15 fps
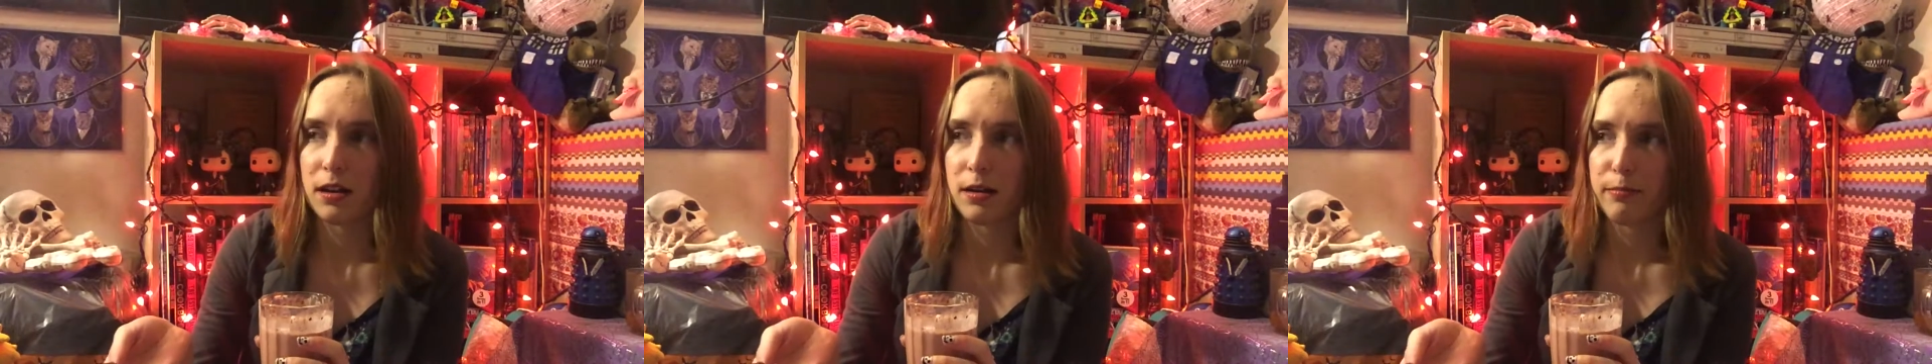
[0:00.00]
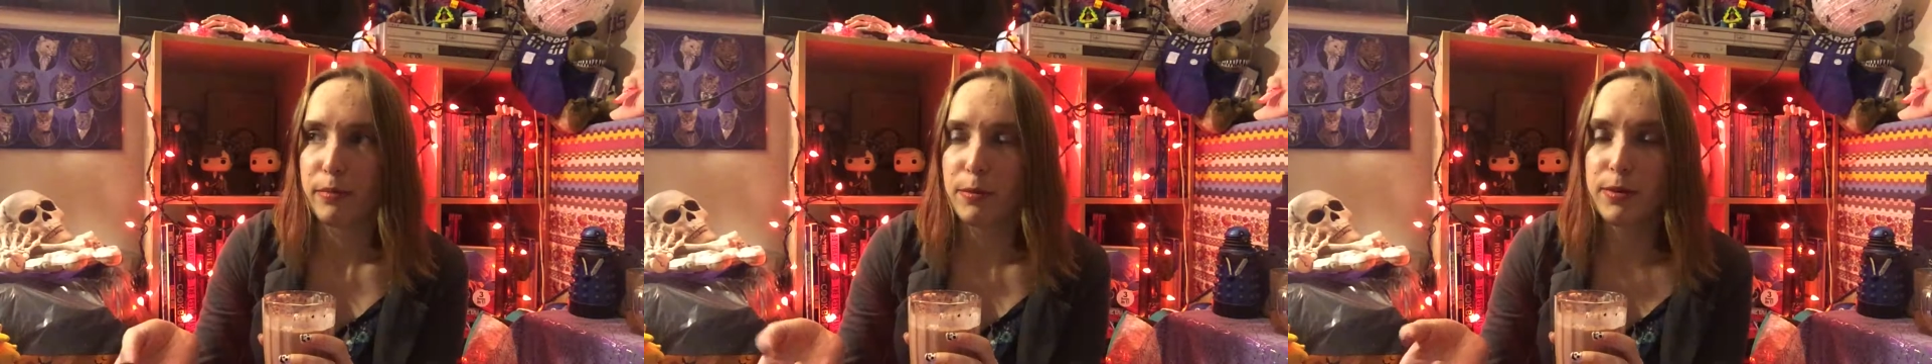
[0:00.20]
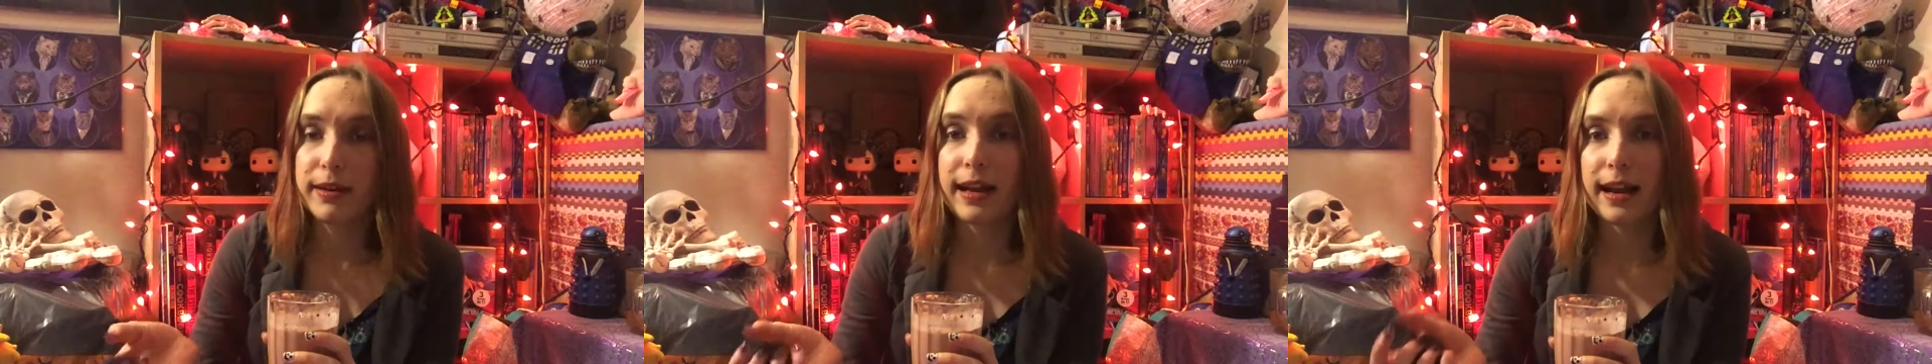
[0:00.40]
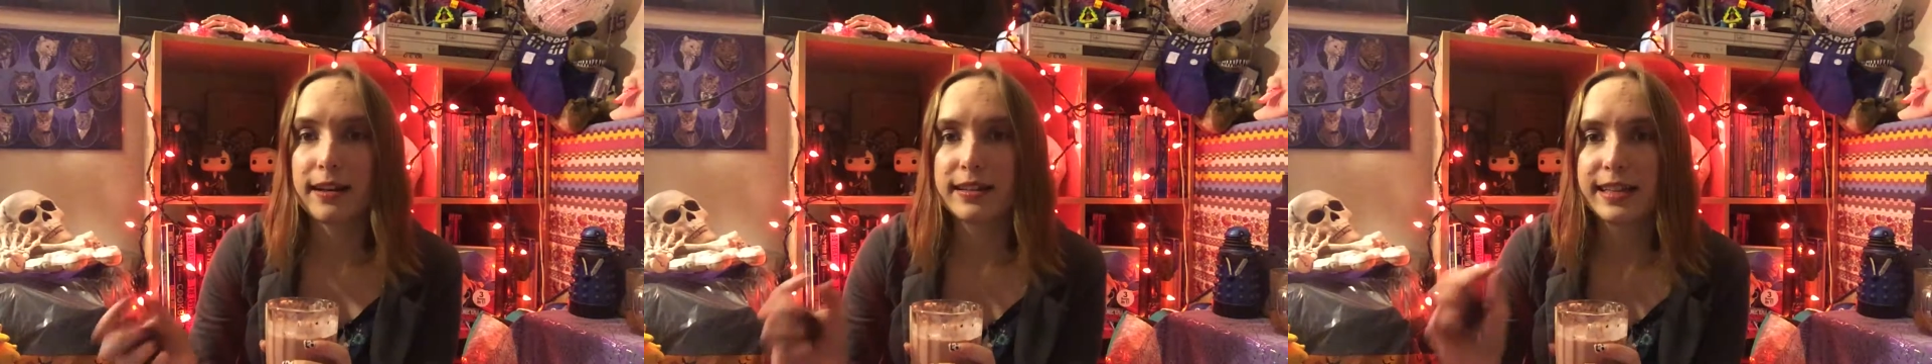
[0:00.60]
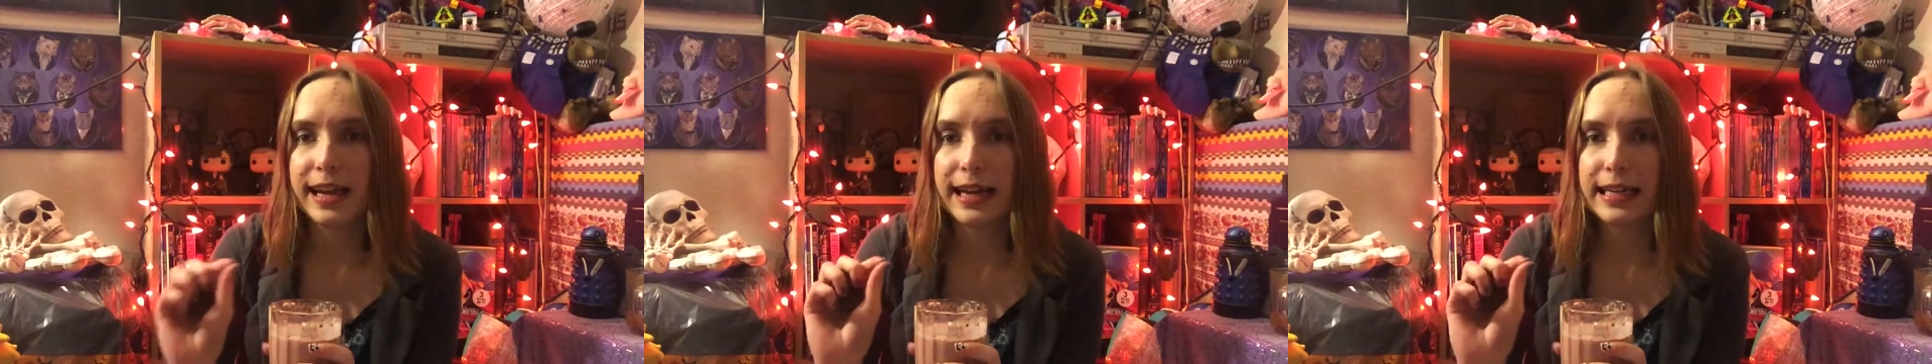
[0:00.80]
Maybe you got a
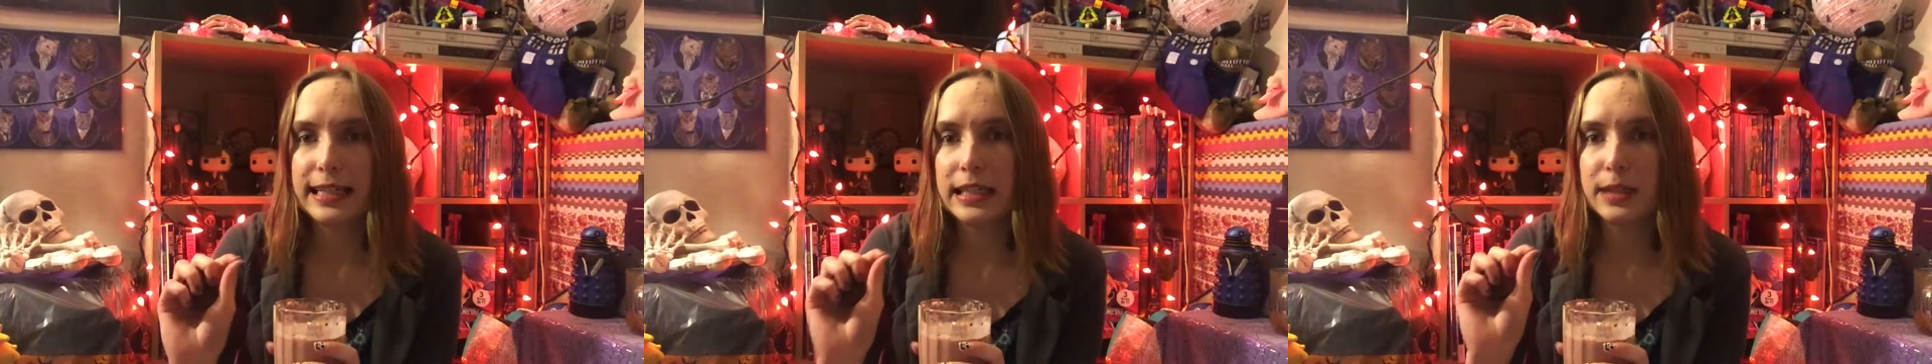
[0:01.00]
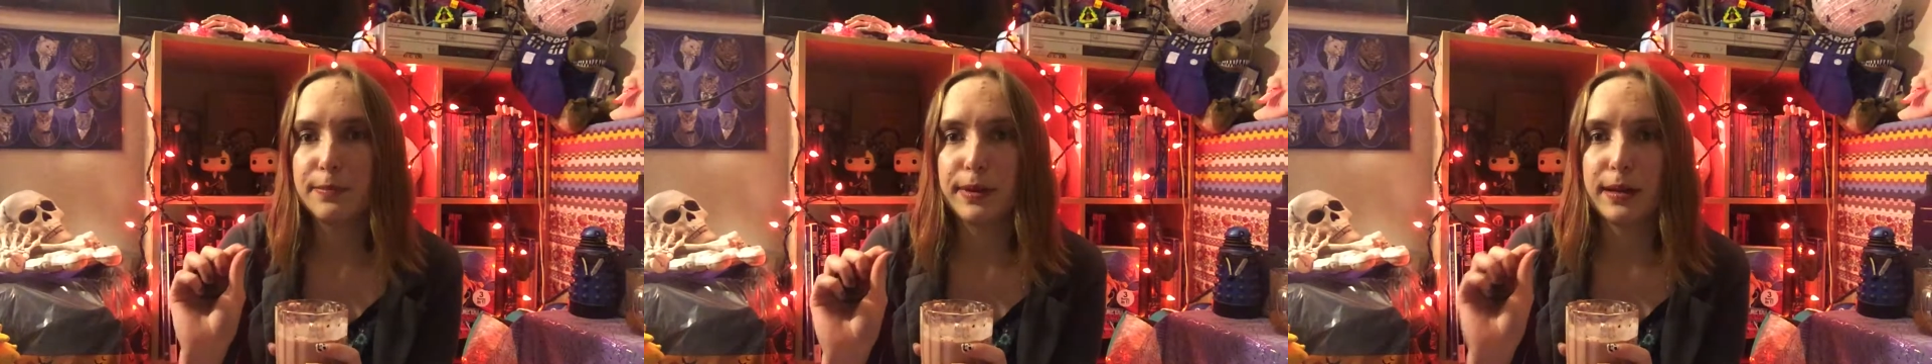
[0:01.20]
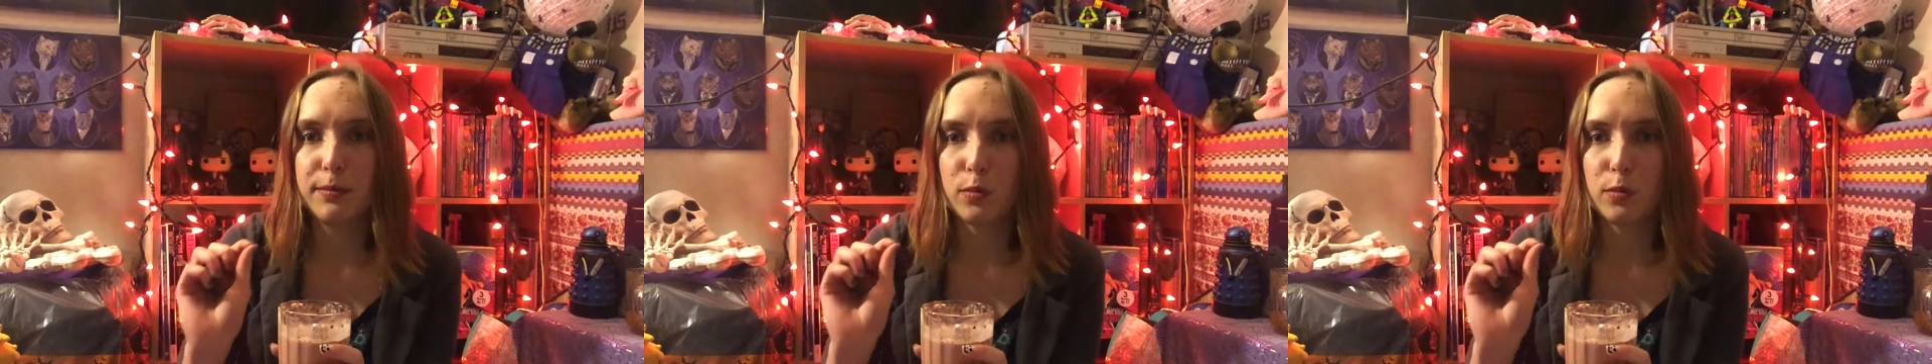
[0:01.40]
tiny bit